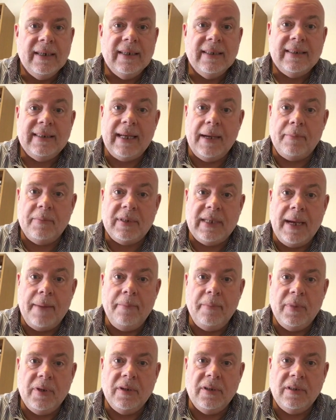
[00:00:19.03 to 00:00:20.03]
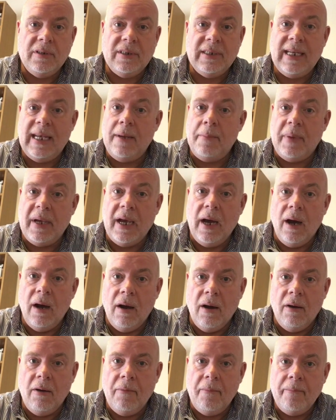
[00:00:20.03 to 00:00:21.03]
September
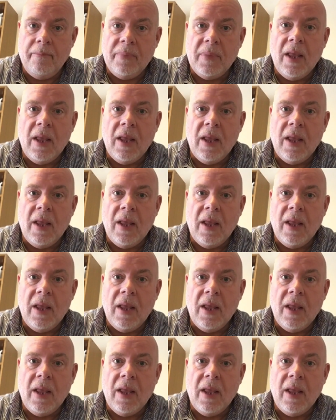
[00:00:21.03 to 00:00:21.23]
TBR